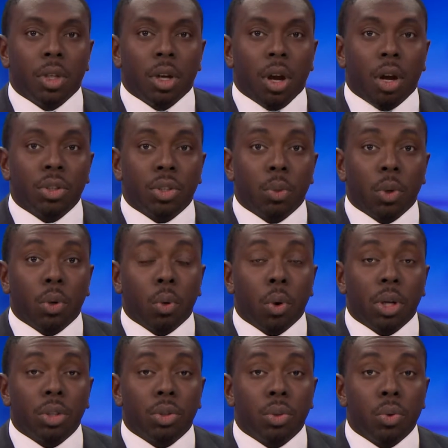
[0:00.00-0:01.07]
also,
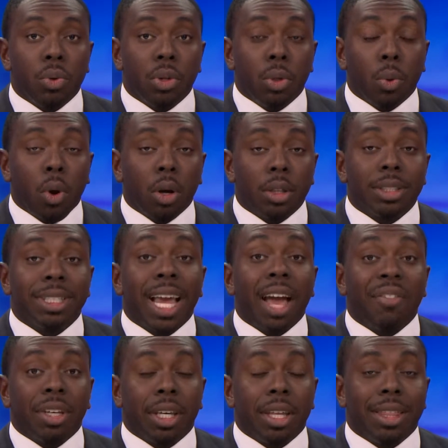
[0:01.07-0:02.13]
according to the New Orleans
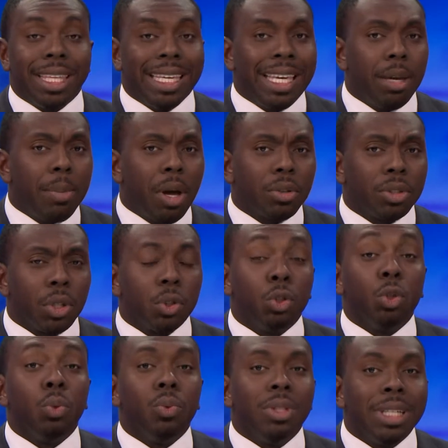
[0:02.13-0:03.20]
Advocate, the emails
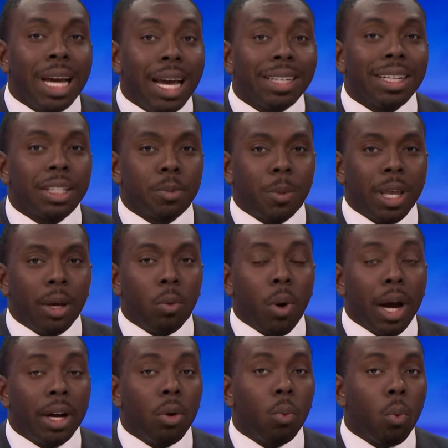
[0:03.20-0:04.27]
do not explain
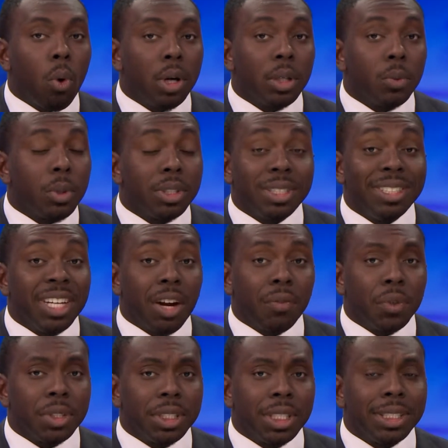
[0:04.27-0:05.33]
why a warning was
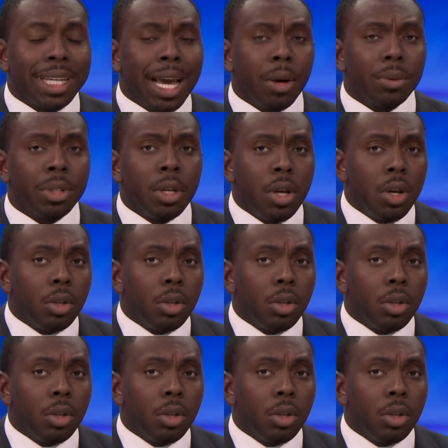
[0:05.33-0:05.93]
never sent out,